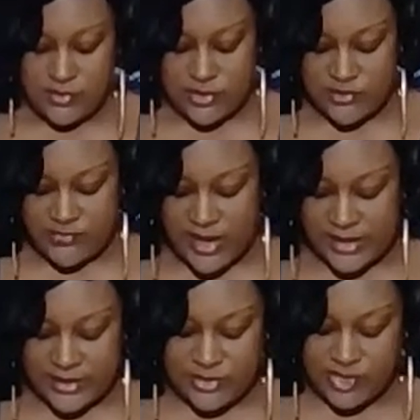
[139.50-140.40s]
Just
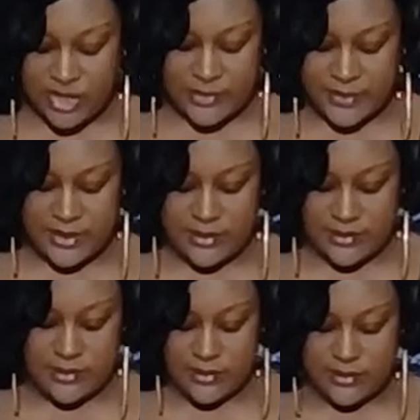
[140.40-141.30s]
finely chop it.
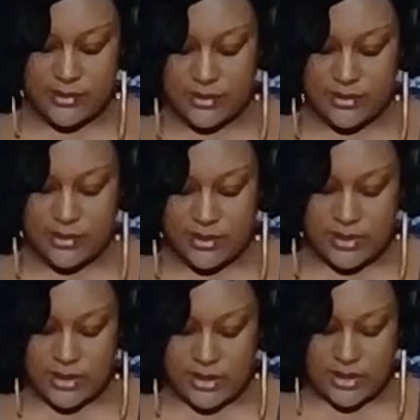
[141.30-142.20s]

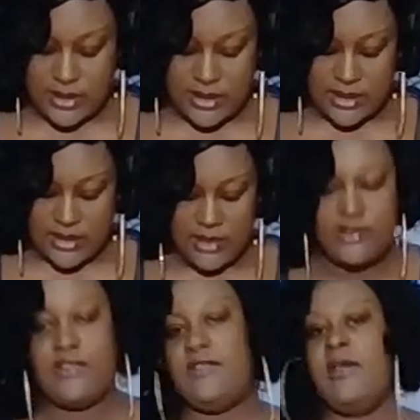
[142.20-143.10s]
And
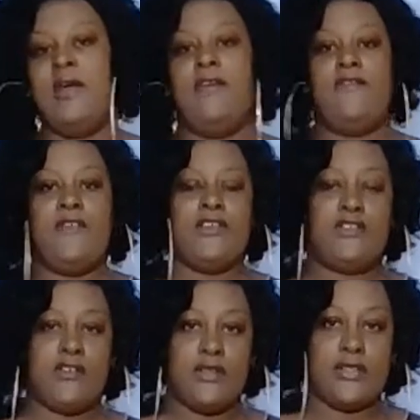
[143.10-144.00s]
this
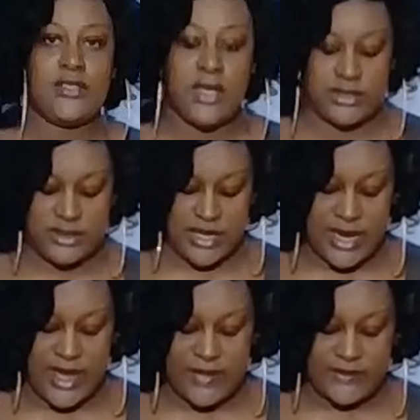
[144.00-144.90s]
fish sauce that I
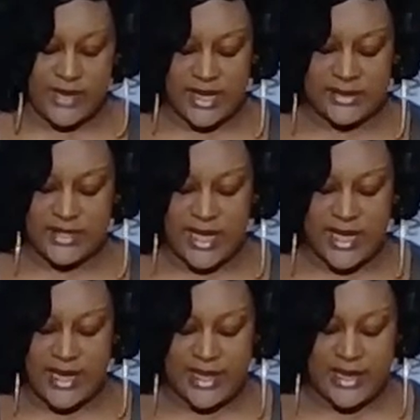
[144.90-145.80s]
have, guys,
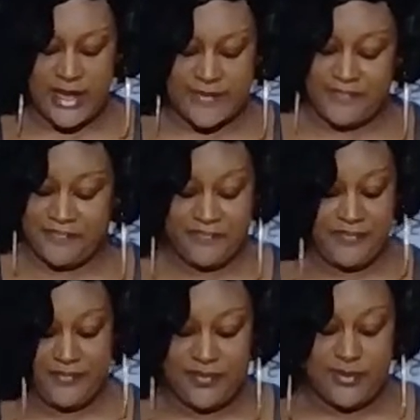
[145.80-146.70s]
I
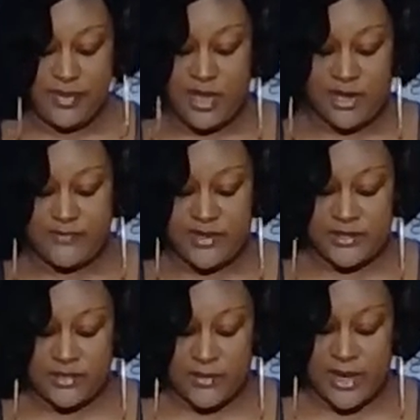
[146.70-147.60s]
thought of
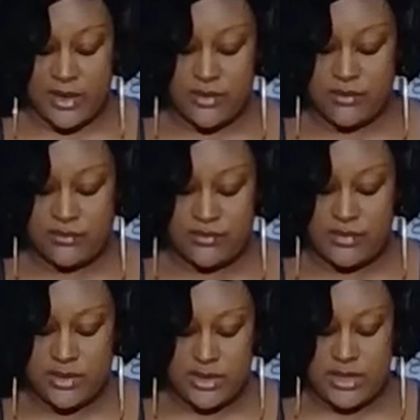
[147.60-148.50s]
this on my own,
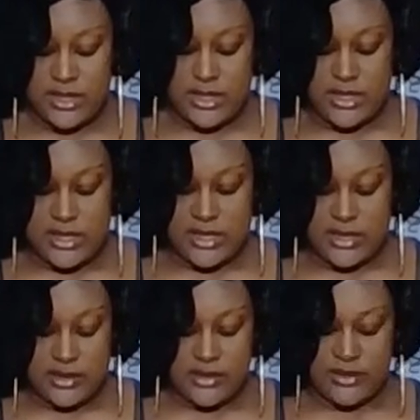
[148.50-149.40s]

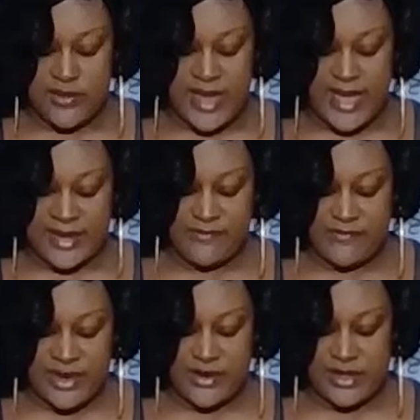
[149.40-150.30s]
adding
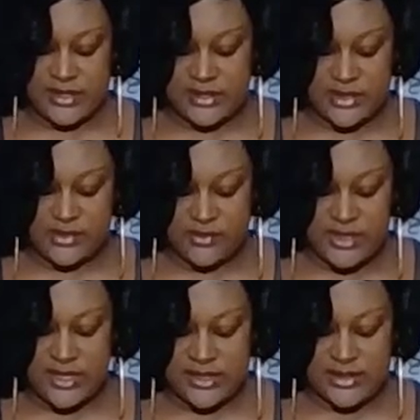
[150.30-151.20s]
various
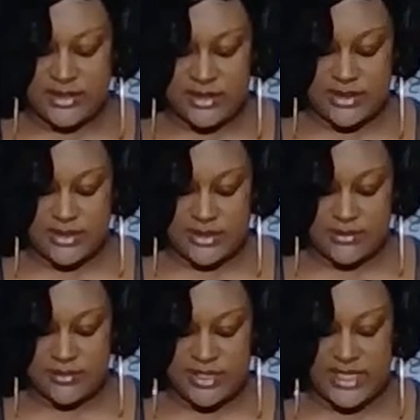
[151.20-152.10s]
ingredients
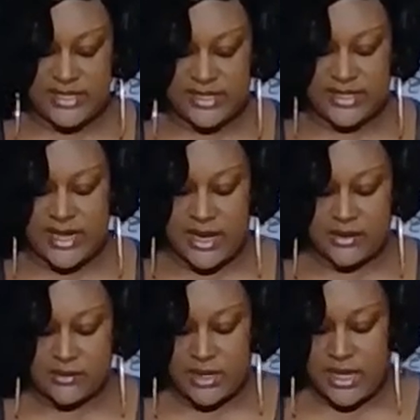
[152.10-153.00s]
and testing it
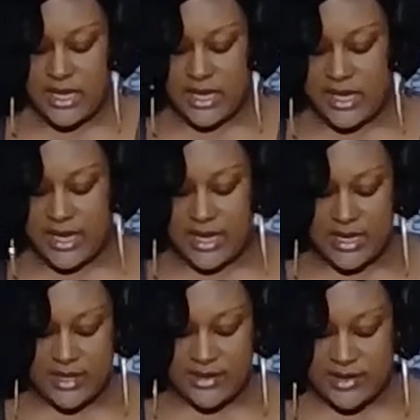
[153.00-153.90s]
out, and
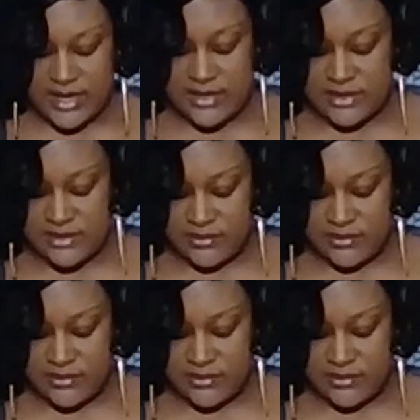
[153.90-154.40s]
it tastes